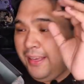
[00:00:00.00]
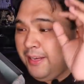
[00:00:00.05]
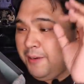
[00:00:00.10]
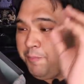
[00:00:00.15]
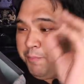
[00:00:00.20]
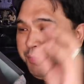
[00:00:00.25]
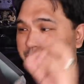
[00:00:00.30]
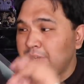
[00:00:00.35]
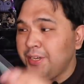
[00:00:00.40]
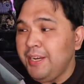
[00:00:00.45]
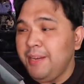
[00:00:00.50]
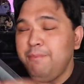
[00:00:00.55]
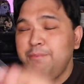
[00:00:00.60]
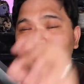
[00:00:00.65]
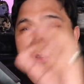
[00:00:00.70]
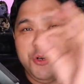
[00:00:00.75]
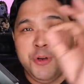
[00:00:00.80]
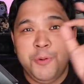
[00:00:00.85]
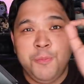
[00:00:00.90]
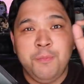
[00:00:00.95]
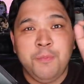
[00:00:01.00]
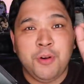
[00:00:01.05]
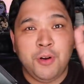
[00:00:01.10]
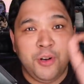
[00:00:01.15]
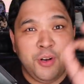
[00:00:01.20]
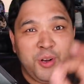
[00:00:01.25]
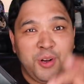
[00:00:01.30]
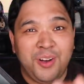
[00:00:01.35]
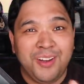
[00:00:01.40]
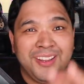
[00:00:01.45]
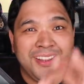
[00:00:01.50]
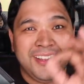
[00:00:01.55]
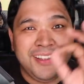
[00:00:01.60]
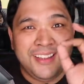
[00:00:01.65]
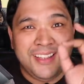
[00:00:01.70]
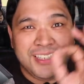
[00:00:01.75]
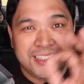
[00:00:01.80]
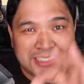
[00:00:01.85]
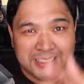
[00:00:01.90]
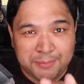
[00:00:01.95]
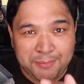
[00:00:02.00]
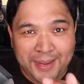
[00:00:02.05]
in premium cloth dust